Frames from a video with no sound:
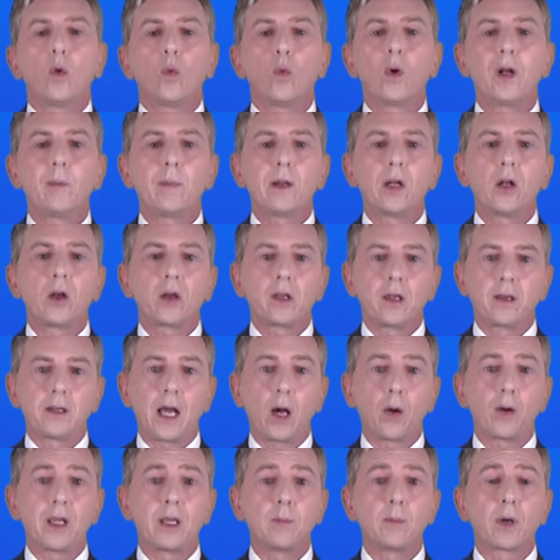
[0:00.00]
We'll be looking at
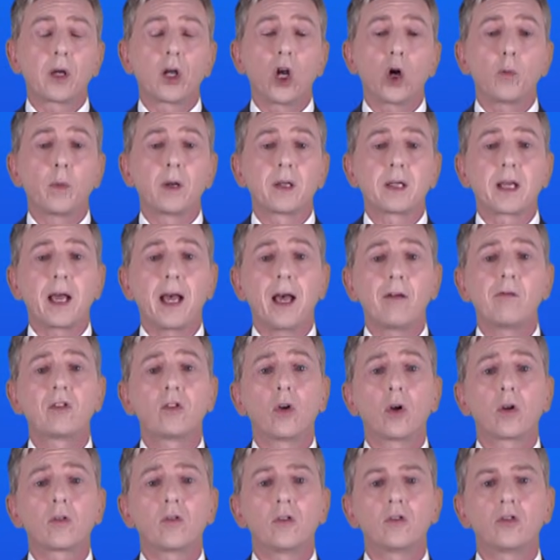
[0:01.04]
how hemoglobin carries
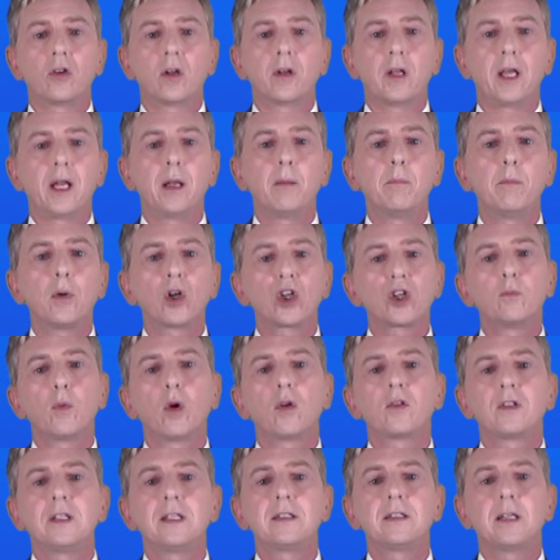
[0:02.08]
oxygen in much
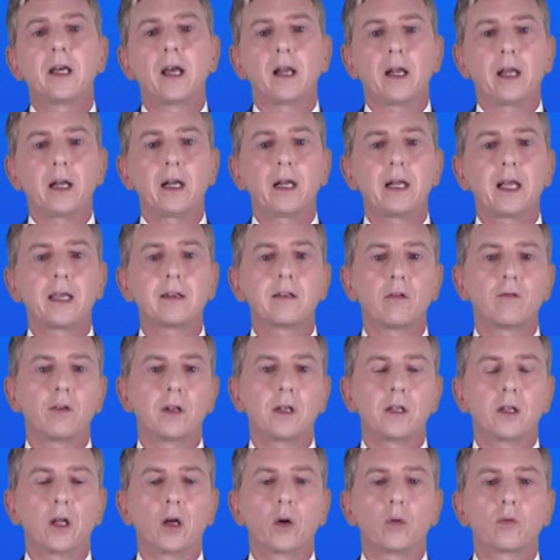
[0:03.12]
more detail in later
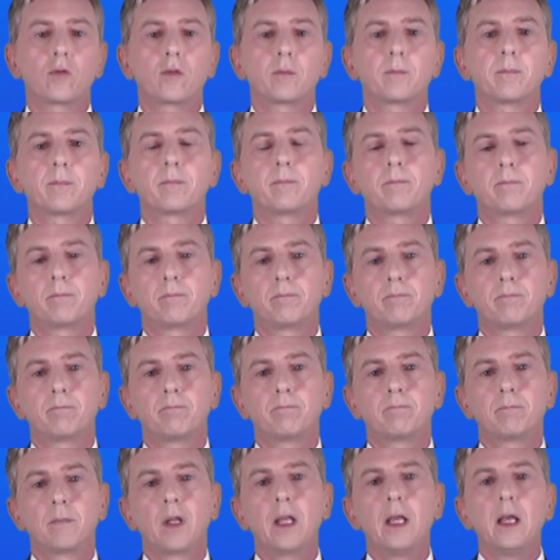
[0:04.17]
videos.
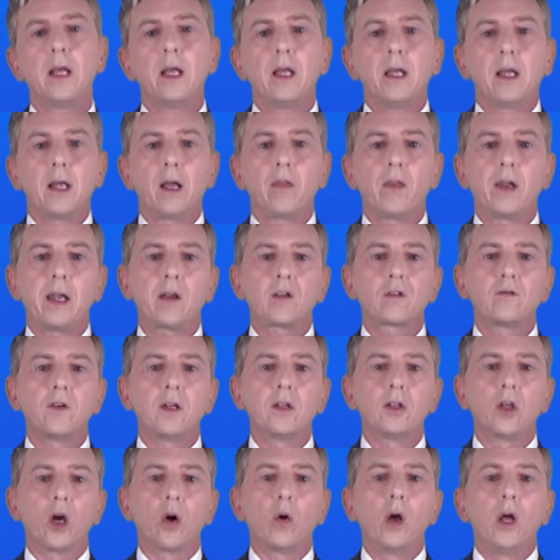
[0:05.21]
In the next
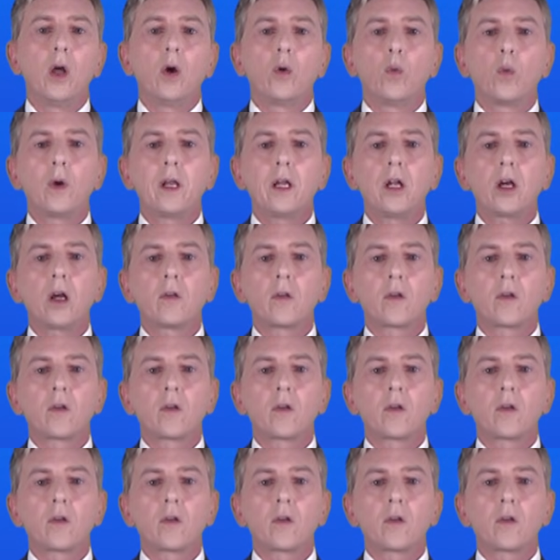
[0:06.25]
video, we look